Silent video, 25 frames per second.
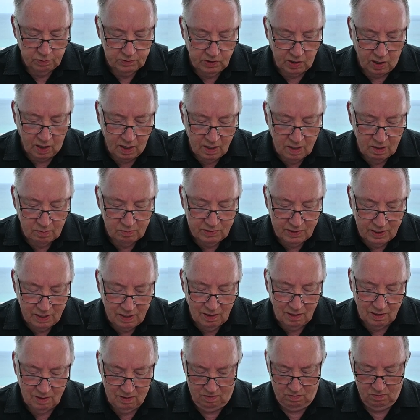Tom
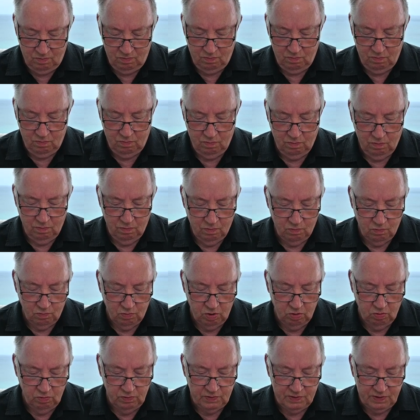Taylor
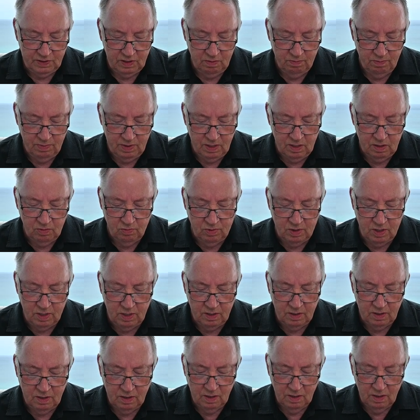wrote and said,
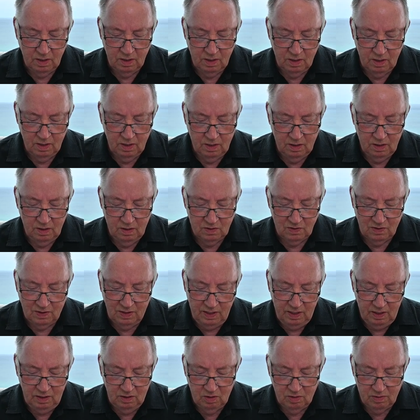marijuana is
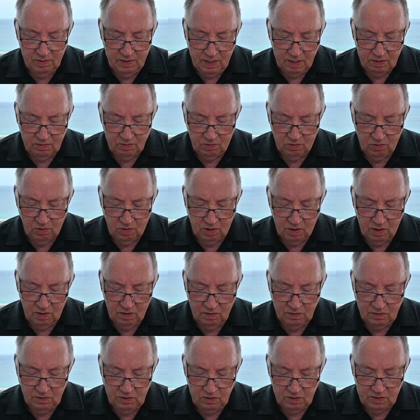legal in
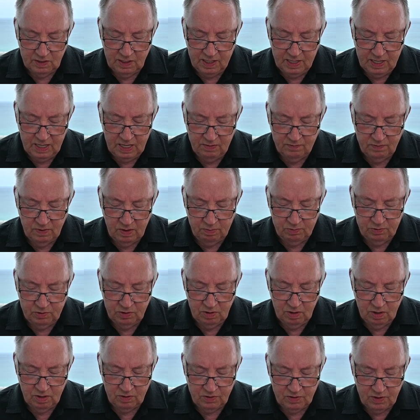Ecuador. You can have up
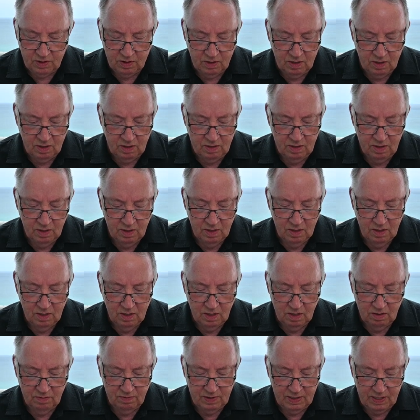to a third
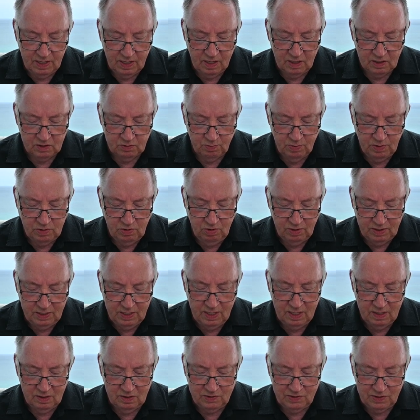of an ounce, but you
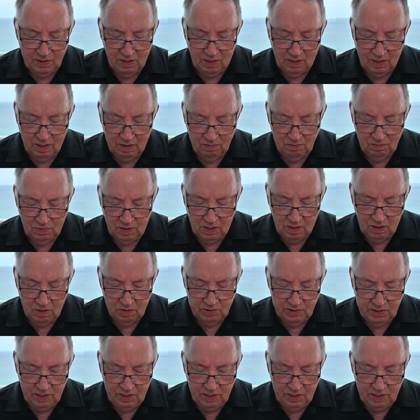can't sell it. Law